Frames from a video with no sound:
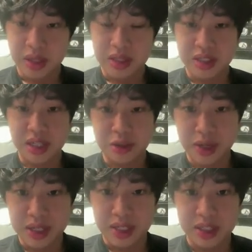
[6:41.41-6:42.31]

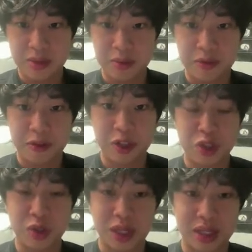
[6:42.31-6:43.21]
Decentralization refers
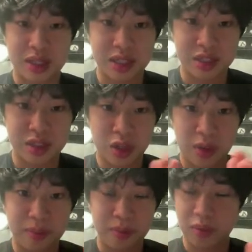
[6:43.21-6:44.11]
to like there's
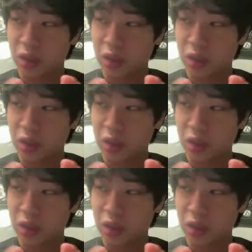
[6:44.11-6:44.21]
not